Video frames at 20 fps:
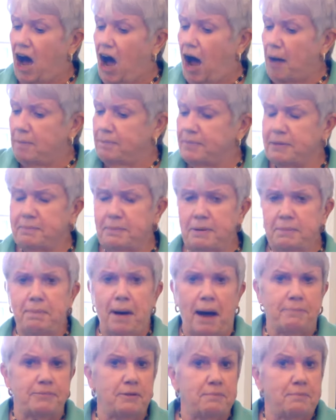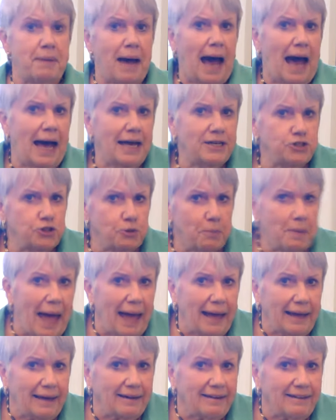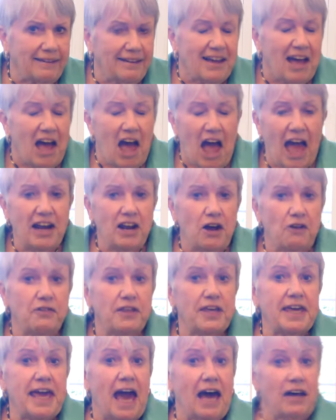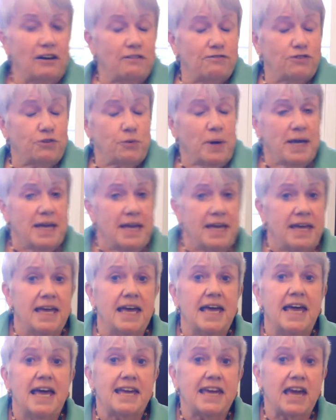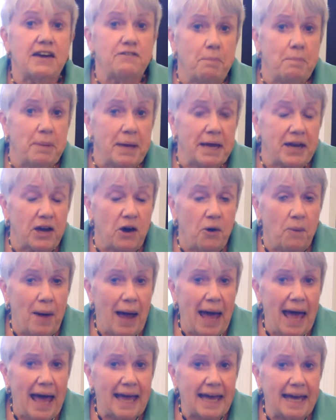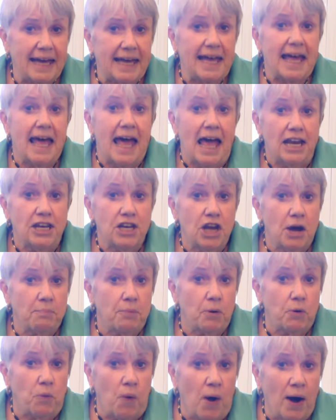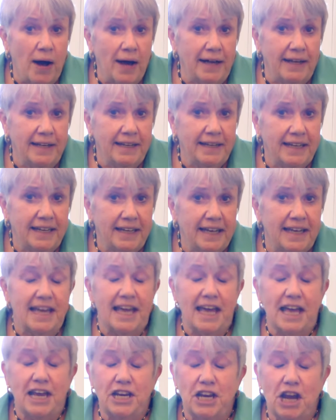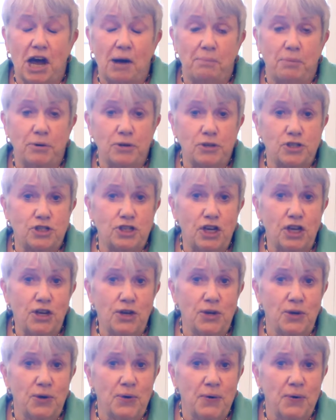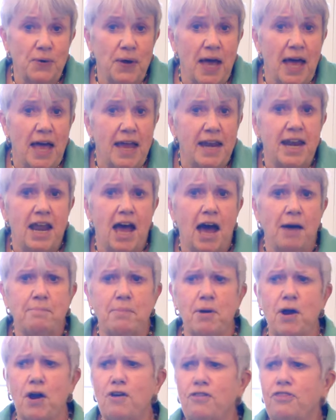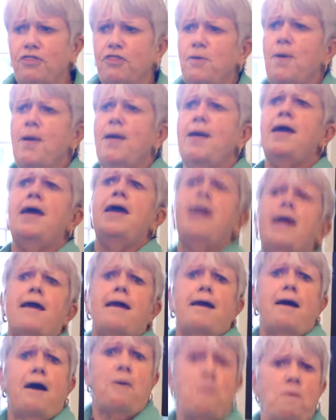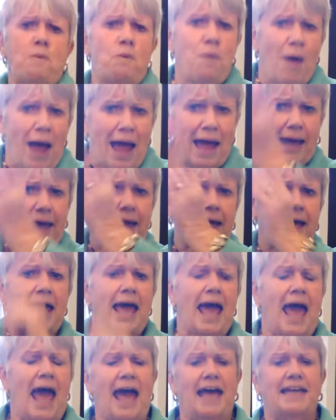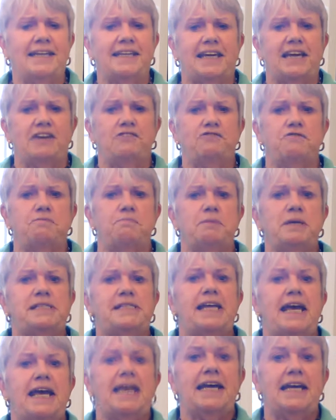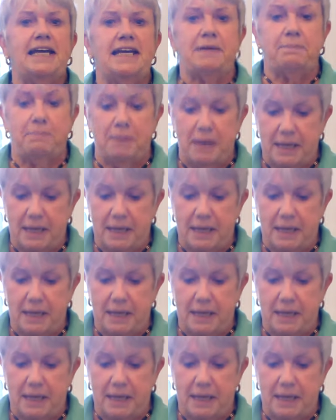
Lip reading: hop them and bop them behind your back. And on the count of three, give a big kawack. Number one, number two, number three, kawack! And give me steady